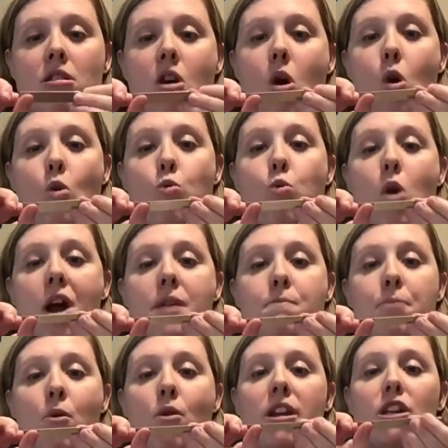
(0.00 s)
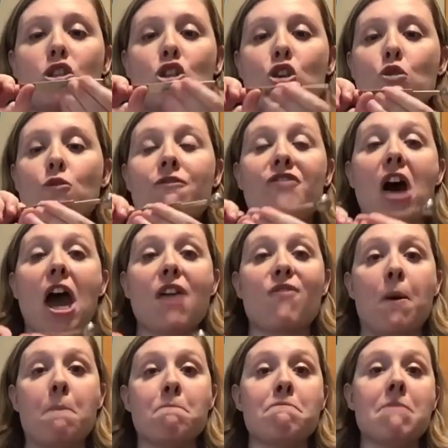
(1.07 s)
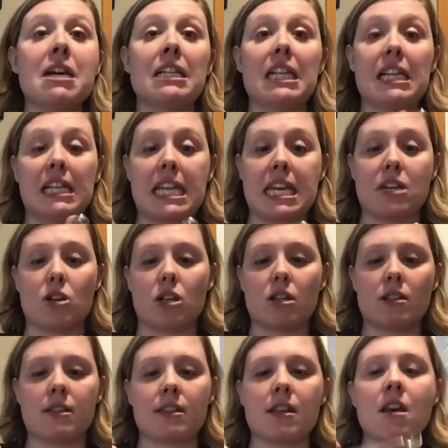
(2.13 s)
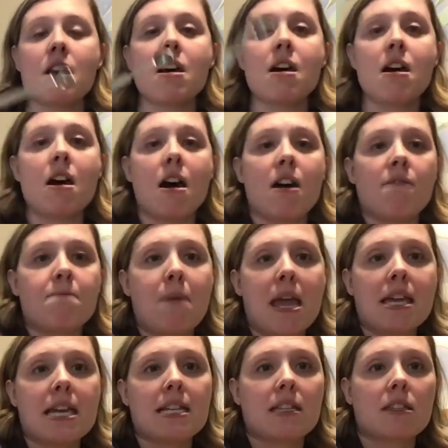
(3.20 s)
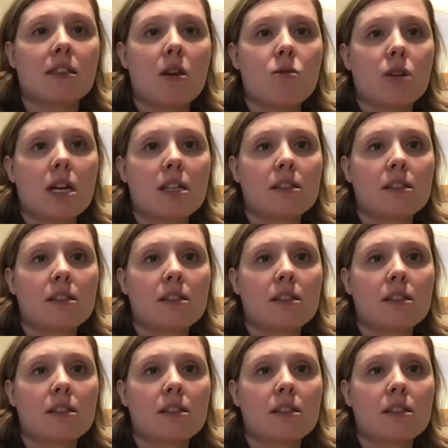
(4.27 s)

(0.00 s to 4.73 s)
or 1.25 milliliters of baking soda.